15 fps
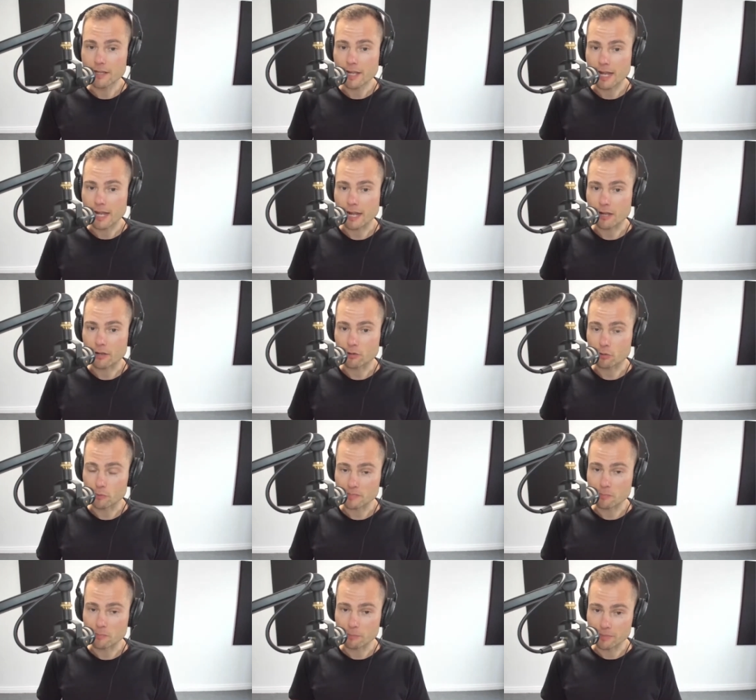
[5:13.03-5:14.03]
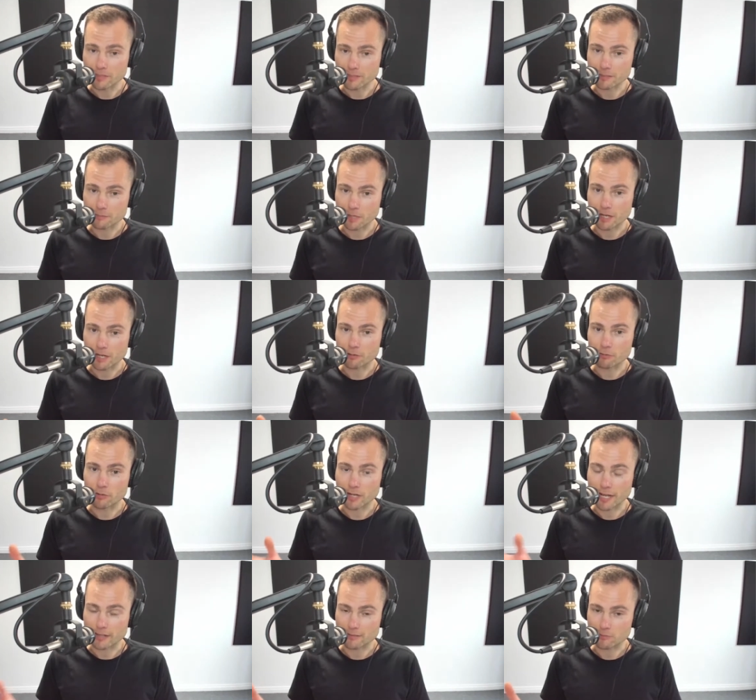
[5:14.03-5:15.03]
uh, who is my business partner
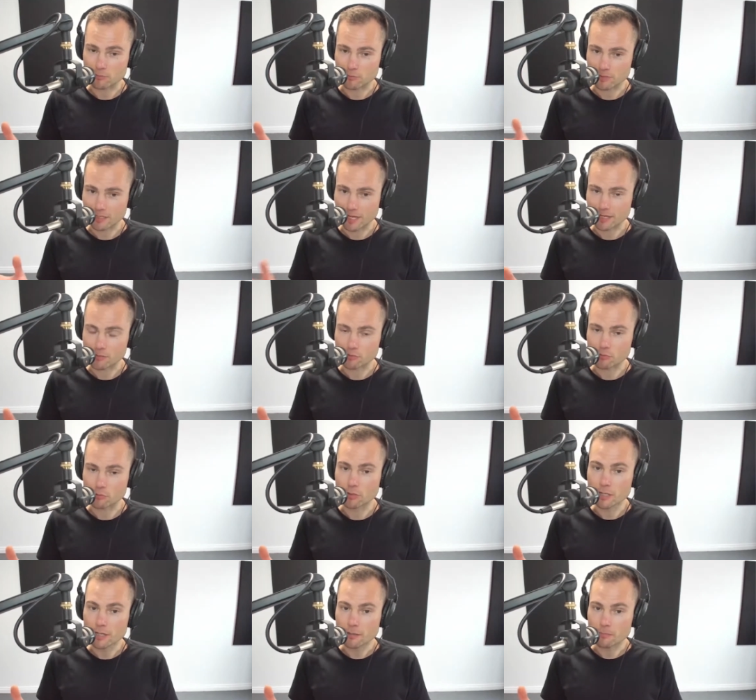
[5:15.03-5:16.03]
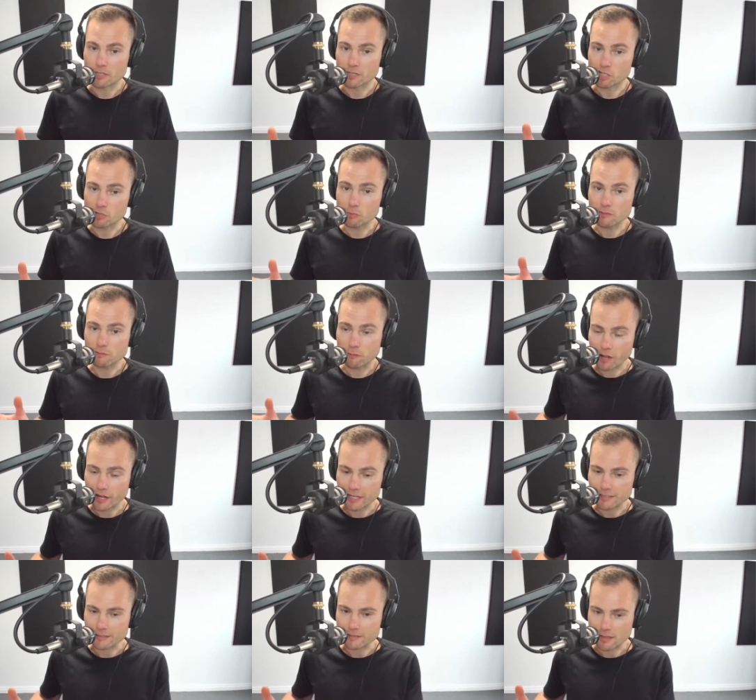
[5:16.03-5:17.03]
at Outsourcing Angel. But she was
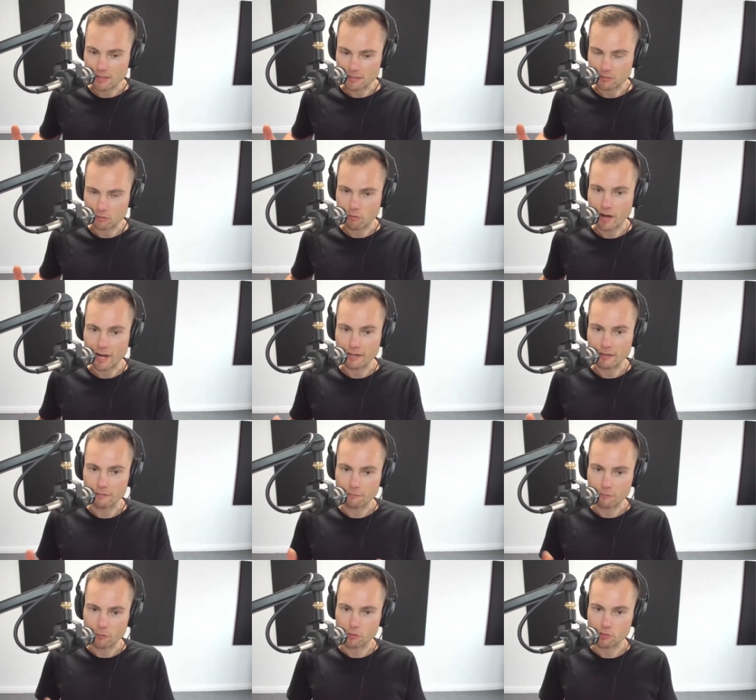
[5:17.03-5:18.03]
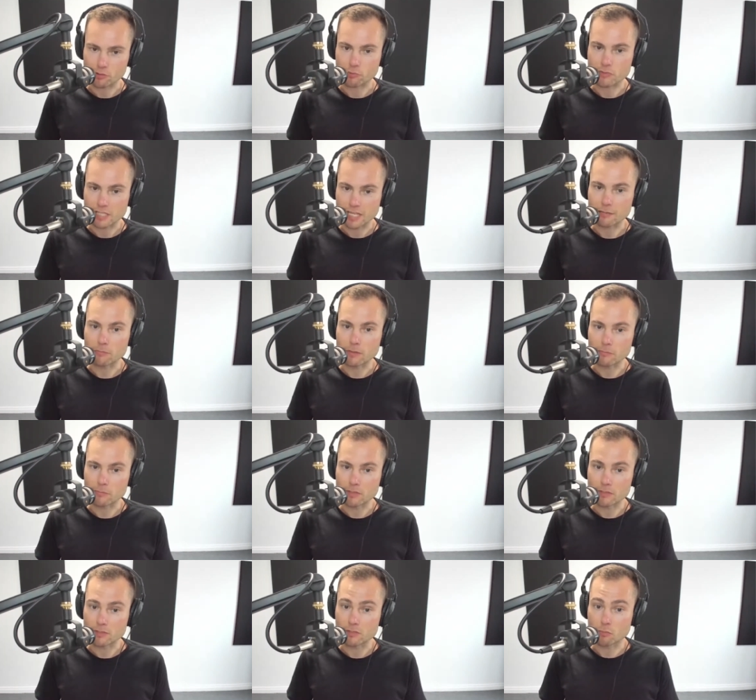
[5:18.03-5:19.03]
finding us these great virtual team
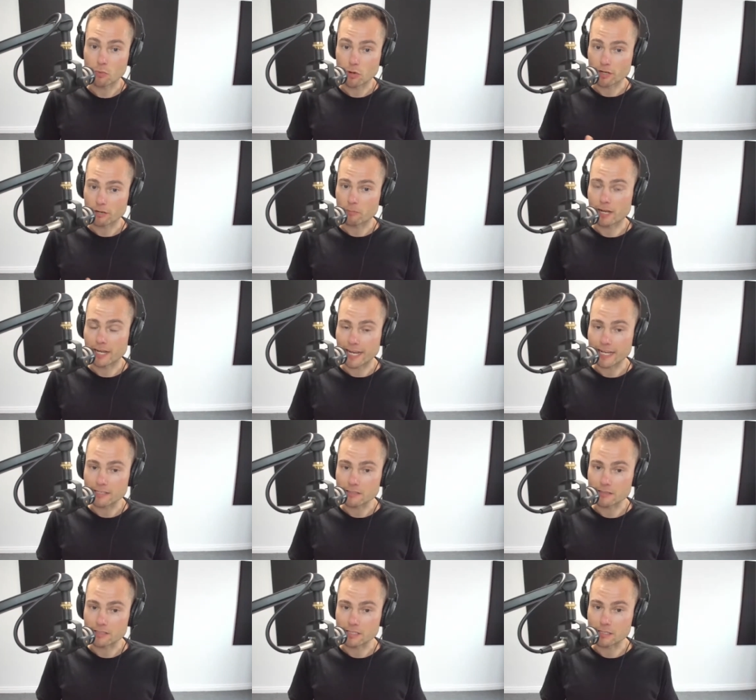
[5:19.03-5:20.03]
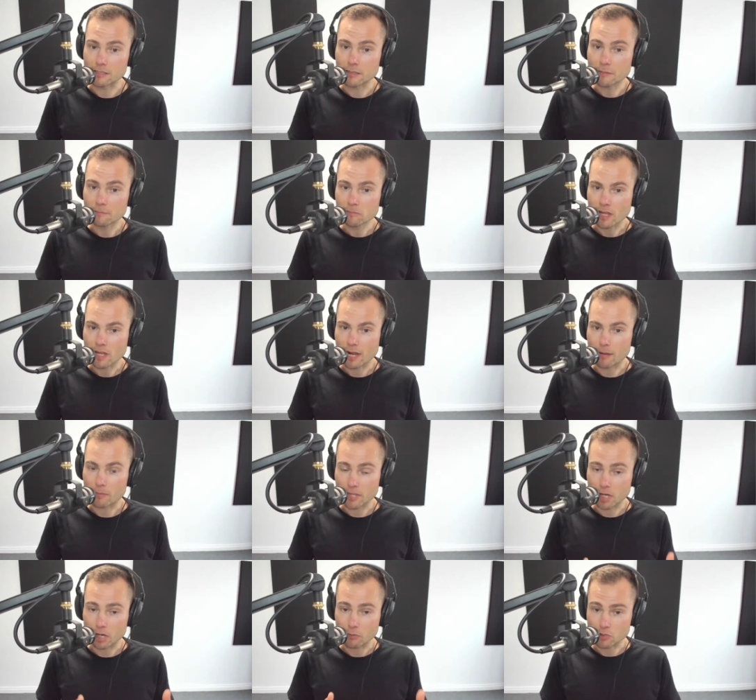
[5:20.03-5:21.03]
members to work at my agency. Um,
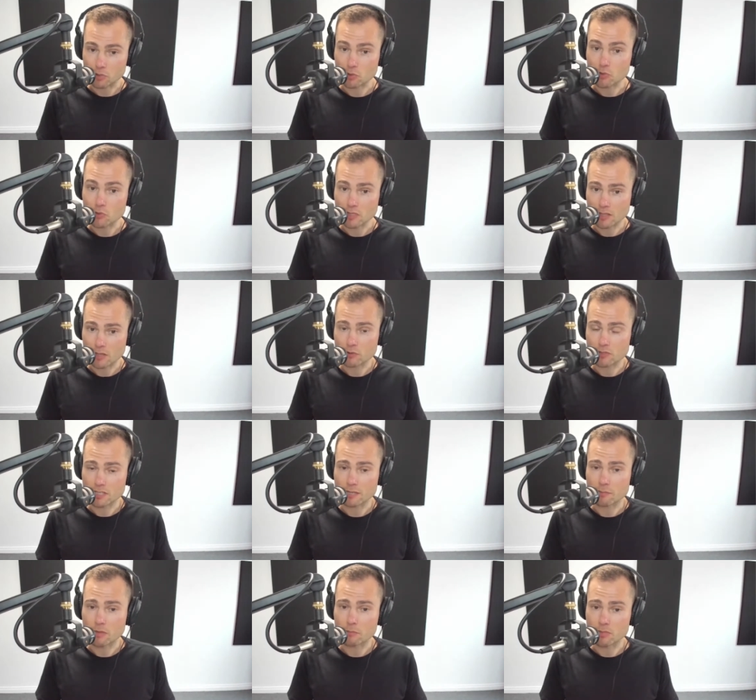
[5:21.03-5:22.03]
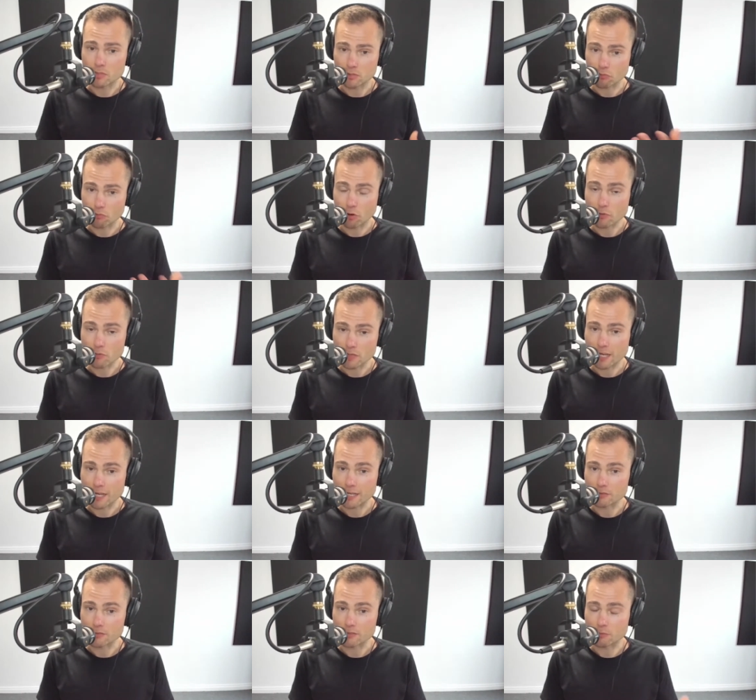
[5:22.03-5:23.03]
and then I was using those team members to grow the
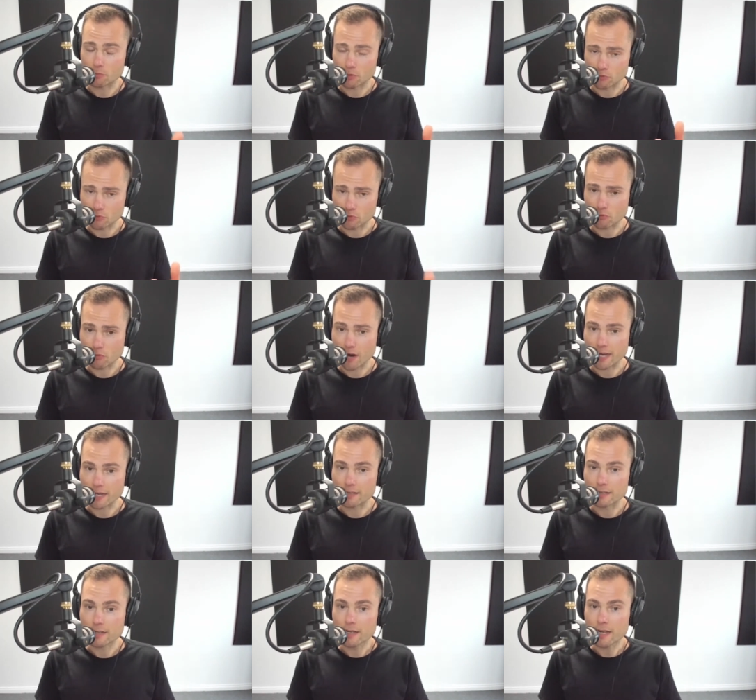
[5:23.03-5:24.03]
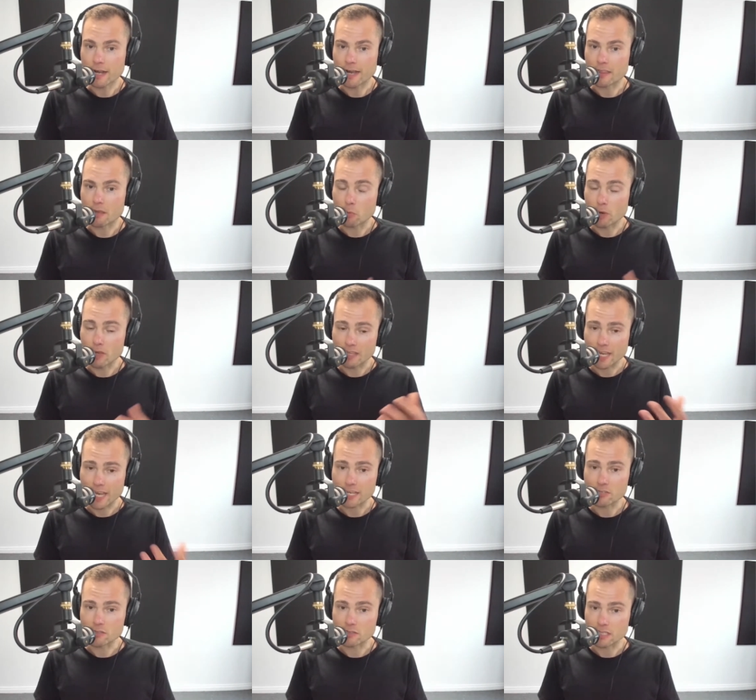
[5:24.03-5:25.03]
agency, which was great. And then when the
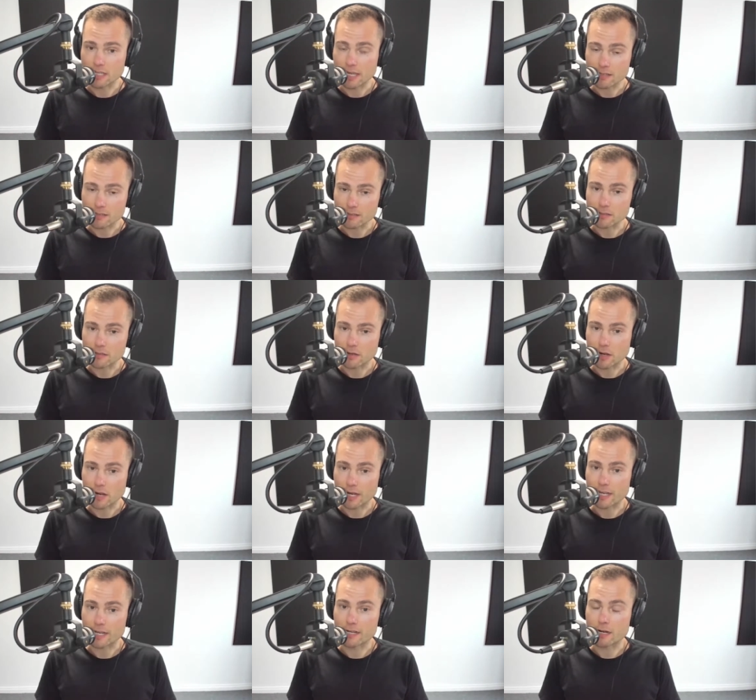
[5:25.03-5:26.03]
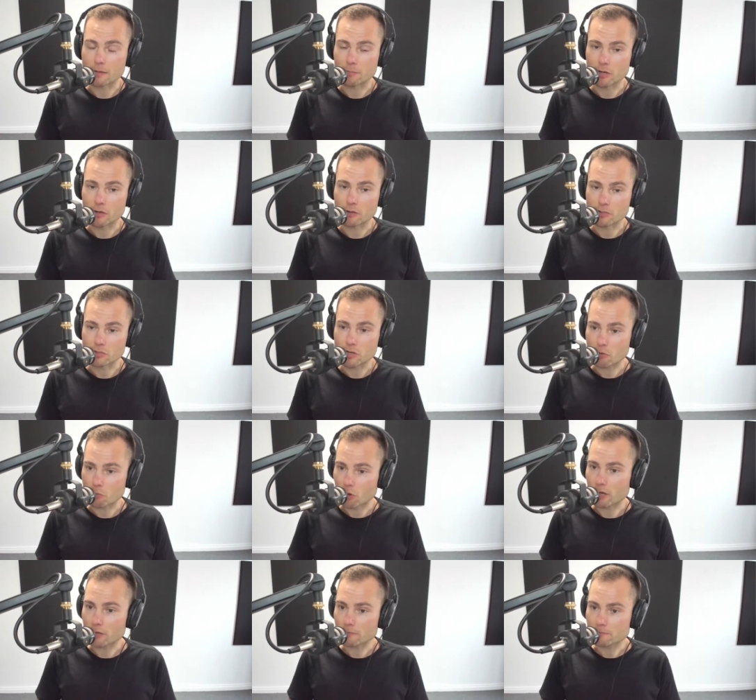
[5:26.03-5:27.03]
agency ended, I ended up going, do you know what?